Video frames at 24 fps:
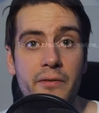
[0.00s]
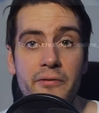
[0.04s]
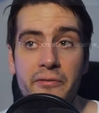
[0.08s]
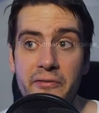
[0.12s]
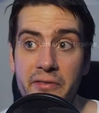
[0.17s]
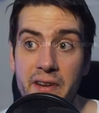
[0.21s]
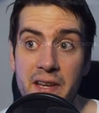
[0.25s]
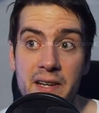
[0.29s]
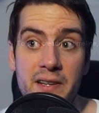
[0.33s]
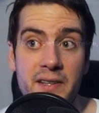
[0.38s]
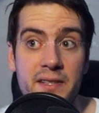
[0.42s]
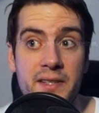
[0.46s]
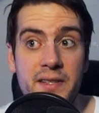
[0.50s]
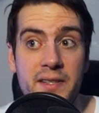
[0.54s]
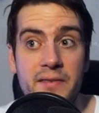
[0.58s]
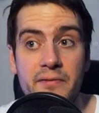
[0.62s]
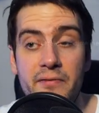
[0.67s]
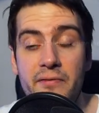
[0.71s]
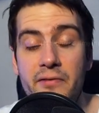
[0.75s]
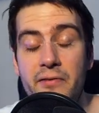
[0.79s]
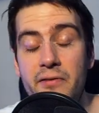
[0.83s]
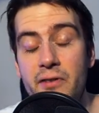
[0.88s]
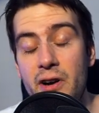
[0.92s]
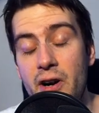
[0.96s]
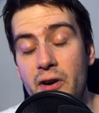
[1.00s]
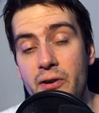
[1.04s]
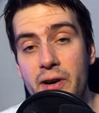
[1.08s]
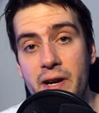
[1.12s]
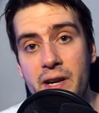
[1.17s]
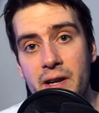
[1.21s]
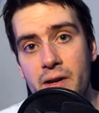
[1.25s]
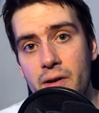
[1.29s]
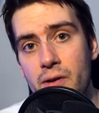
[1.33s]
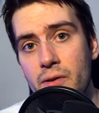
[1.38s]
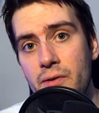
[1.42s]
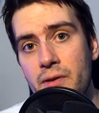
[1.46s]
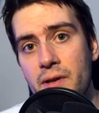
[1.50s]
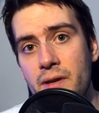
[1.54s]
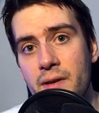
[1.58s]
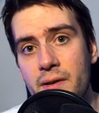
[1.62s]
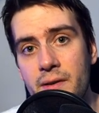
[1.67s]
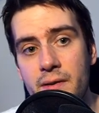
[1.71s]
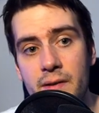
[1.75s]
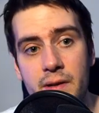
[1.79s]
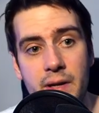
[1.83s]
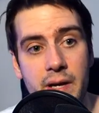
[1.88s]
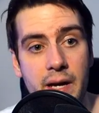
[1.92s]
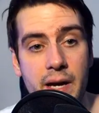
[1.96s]
feels very good.
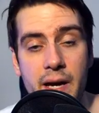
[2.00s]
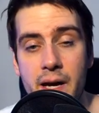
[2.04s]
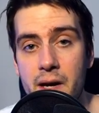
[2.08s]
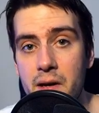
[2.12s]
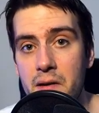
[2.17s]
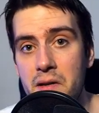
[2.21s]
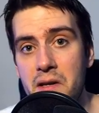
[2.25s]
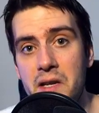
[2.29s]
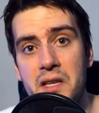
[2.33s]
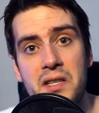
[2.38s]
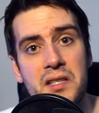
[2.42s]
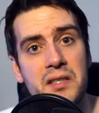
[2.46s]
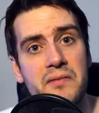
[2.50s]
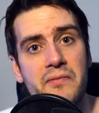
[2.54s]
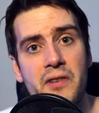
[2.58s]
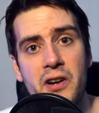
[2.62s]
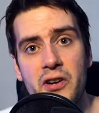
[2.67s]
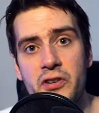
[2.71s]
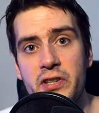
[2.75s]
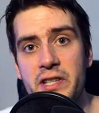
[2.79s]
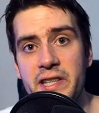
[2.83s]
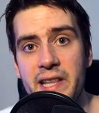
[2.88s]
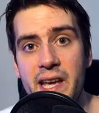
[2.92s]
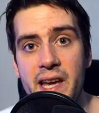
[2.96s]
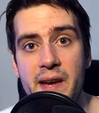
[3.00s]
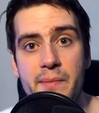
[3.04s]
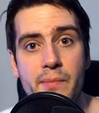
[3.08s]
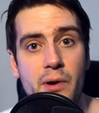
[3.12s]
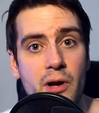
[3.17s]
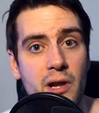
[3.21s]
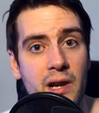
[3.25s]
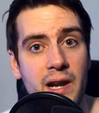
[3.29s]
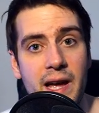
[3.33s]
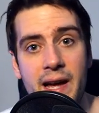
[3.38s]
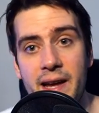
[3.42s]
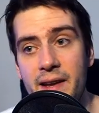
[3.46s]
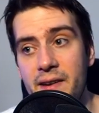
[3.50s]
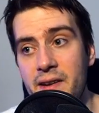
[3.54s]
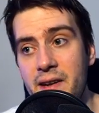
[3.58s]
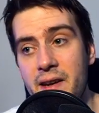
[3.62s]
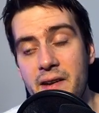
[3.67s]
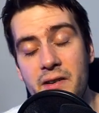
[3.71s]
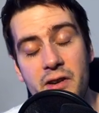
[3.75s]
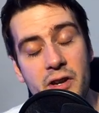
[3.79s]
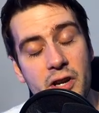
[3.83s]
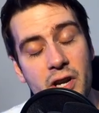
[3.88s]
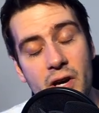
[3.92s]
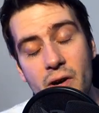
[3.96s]
Uh, it's very stable and
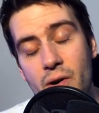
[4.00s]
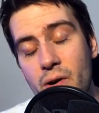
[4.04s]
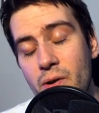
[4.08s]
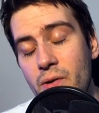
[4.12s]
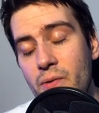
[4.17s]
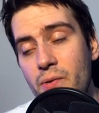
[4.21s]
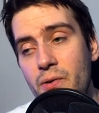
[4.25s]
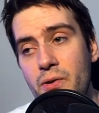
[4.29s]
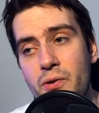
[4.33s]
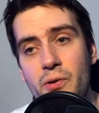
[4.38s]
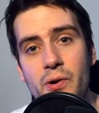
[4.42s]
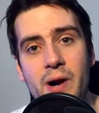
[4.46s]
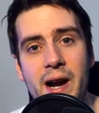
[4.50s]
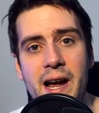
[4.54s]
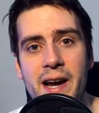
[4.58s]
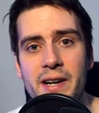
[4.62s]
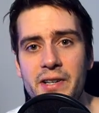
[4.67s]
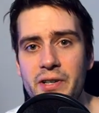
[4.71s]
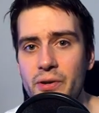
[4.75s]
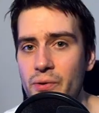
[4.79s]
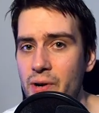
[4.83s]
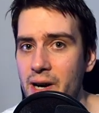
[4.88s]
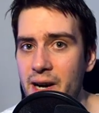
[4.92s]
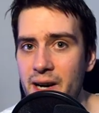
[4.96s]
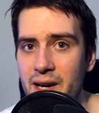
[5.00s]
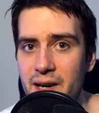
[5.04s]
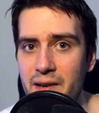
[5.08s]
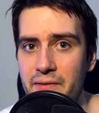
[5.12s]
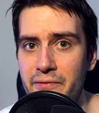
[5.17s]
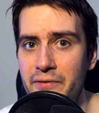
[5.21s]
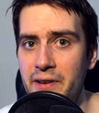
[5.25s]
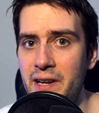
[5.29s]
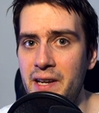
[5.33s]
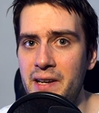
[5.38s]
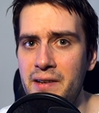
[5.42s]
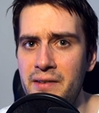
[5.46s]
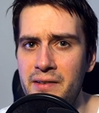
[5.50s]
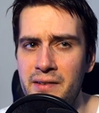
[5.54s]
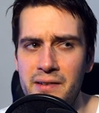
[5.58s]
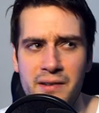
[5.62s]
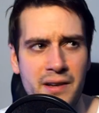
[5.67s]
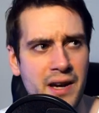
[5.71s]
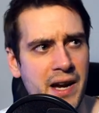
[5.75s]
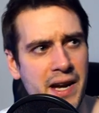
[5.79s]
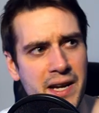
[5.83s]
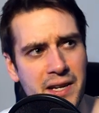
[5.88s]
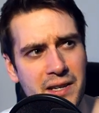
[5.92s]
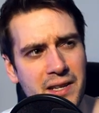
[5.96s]
no crash or anything.
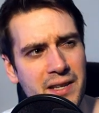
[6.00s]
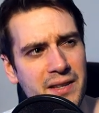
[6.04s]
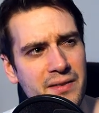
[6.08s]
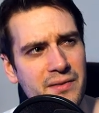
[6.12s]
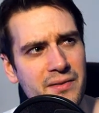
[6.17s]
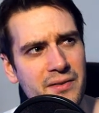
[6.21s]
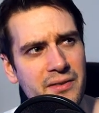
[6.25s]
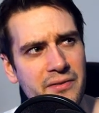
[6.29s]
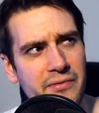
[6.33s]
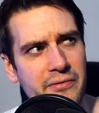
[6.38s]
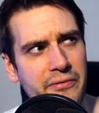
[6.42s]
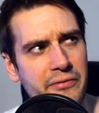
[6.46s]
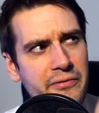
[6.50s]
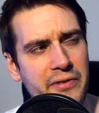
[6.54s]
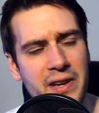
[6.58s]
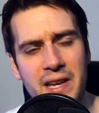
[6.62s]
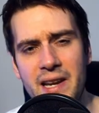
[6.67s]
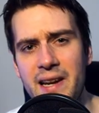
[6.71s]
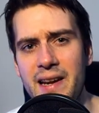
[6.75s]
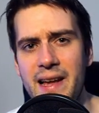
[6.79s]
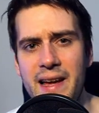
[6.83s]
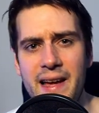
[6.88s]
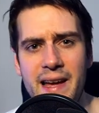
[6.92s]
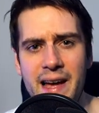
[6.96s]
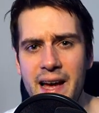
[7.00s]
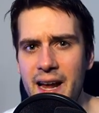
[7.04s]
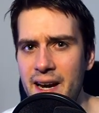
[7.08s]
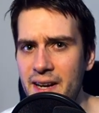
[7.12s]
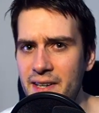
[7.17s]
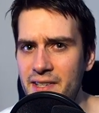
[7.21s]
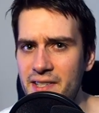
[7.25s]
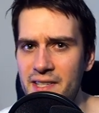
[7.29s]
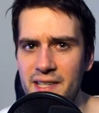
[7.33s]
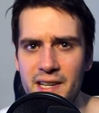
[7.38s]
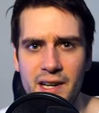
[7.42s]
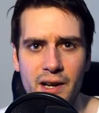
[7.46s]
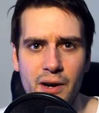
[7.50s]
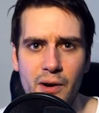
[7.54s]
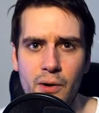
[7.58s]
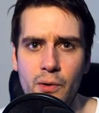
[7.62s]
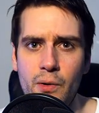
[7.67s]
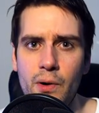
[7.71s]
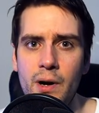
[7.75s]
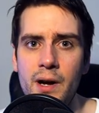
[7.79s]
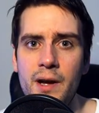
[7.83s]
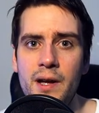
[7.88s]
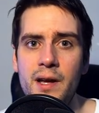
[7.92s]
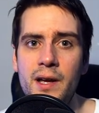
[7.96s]
I didn't feel any slow
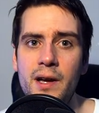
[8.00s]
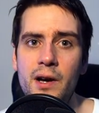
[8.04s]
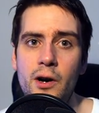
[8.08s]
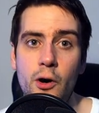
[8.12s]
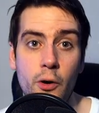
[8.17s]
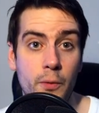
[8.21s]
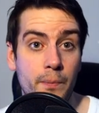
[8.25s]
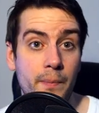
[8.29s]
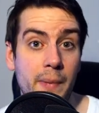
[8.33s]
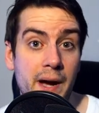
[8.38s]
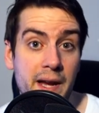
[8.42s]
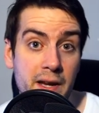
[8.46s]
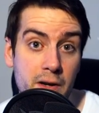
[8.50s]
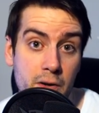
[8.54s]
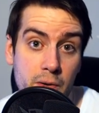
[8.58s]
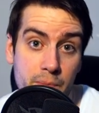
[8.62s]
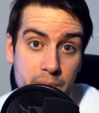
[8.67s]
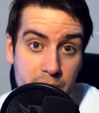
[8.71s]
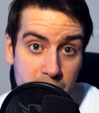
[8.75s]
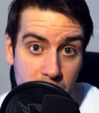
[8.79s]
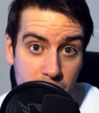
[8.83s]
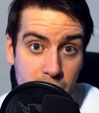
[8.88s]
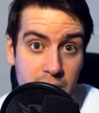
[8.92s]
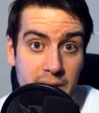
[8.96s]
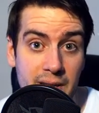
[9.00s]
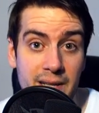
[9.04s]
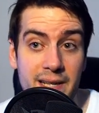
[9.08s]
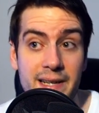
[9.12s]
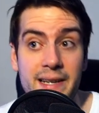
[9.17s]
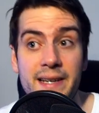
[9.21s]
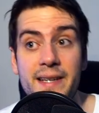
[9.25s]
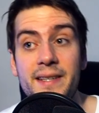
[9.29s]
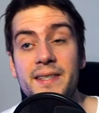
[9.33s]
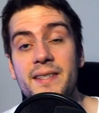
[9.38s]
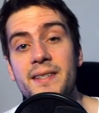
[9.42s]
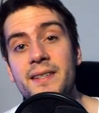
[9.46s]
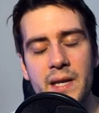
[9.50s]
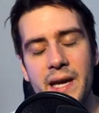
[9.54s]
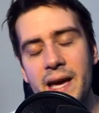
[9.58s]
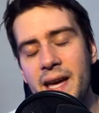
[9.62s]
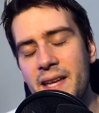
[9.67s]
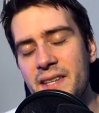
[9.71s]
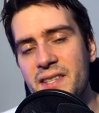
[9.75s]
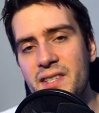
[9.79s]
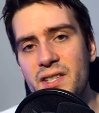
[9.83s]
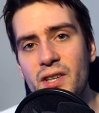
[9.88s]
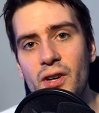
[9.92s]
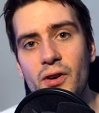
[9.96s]
on my computer at least. Yeah,
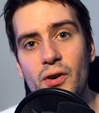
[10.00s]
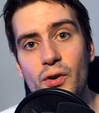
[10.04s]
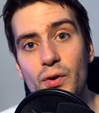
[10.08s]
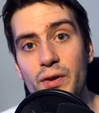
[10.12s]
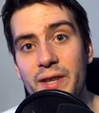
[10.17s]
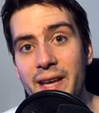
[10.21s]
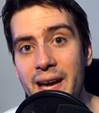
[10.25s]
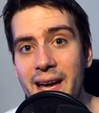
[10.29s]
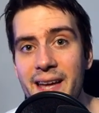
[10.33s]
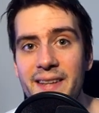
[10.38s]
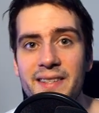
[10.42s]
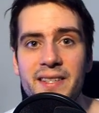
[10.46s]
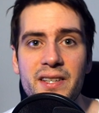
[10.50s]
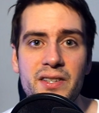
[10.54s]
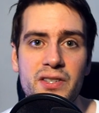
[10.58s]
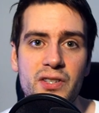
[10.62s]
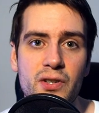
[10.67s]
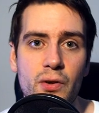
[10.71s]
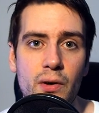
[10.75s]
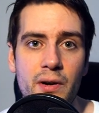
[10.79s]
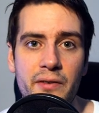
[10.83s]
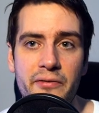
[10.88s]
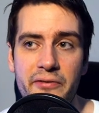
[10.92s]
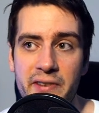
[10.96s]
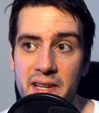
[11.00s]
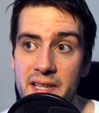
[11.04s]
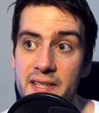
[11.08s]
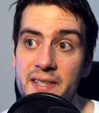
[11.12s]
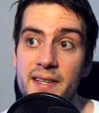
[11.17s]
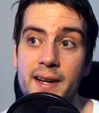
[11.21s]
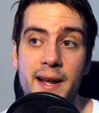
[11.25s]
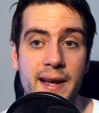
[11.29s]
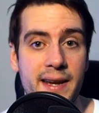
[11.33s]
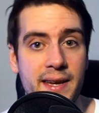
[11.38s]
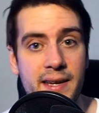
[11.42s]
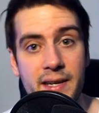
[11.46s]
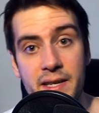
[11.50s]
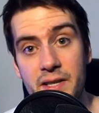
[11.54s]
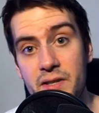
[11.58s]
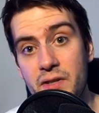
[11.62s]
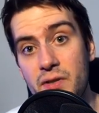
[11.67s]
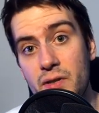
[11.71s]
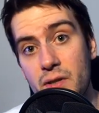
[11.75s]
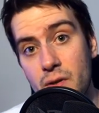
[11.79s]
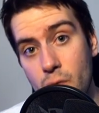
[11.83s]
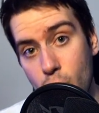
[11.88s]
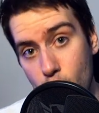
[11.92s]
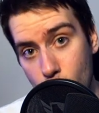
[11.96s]
so the Asset Store feels like
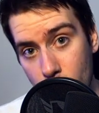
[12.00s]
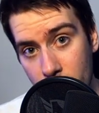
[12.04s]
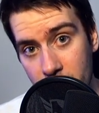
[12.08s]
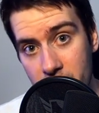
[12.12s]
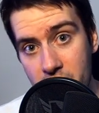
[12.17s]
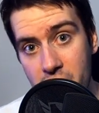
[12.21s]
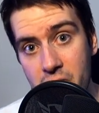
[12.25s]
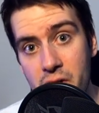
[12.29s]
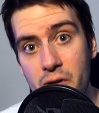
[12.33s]
it's working